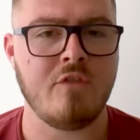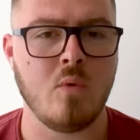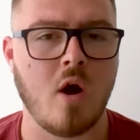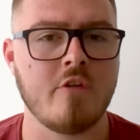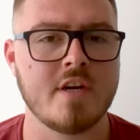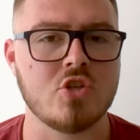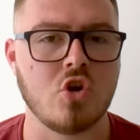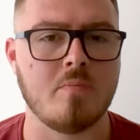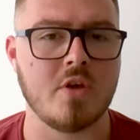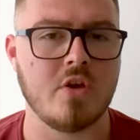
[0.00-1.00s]
if you are in a
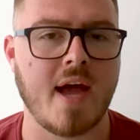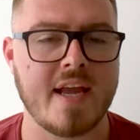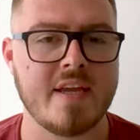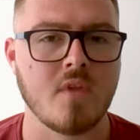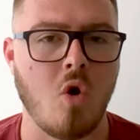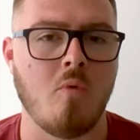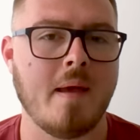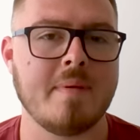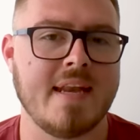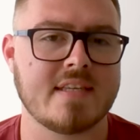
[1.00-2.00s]
job that you hate, or
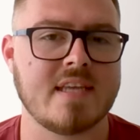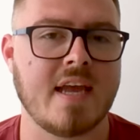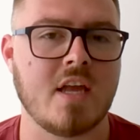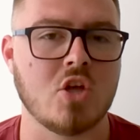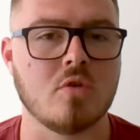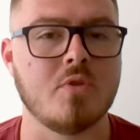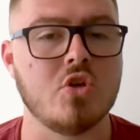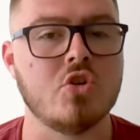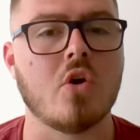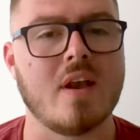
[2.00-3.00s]
maybe let's say a job that
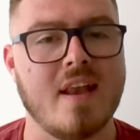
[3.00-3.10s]
you don't